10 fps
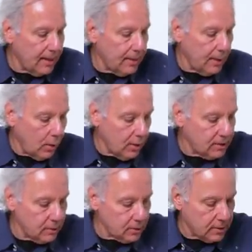that the
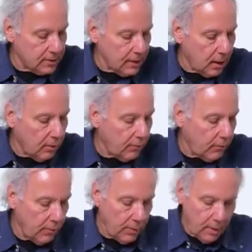oysters
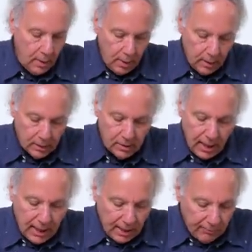itself does
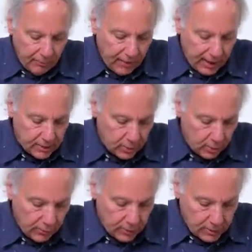not have a flat
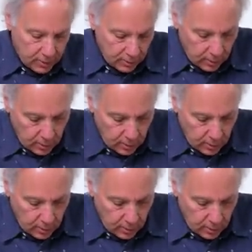surface